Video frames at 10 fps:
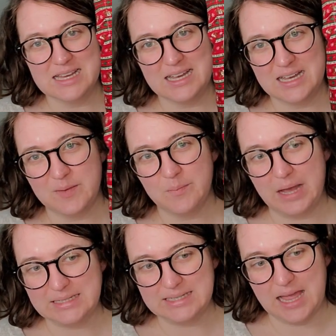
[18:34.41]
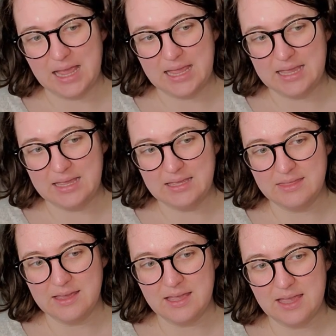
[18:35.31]
Uh, but I
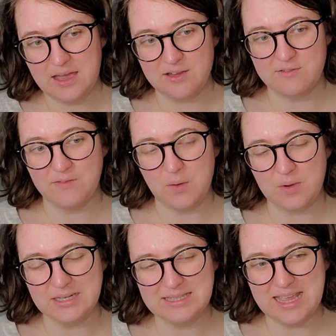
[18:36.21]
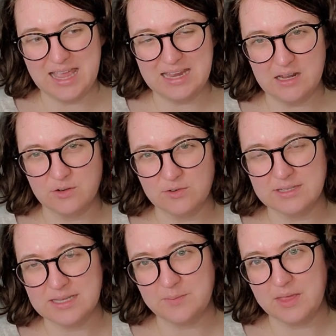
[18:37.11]
think I have, I want to say 800
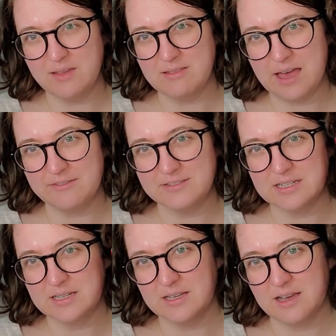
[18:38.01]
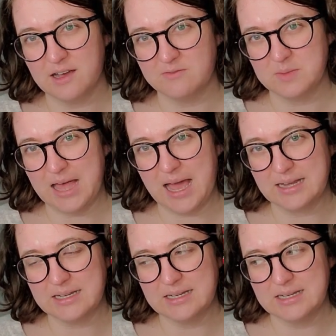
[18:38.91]
and something left of
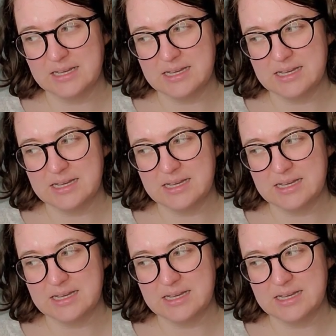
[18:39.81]
black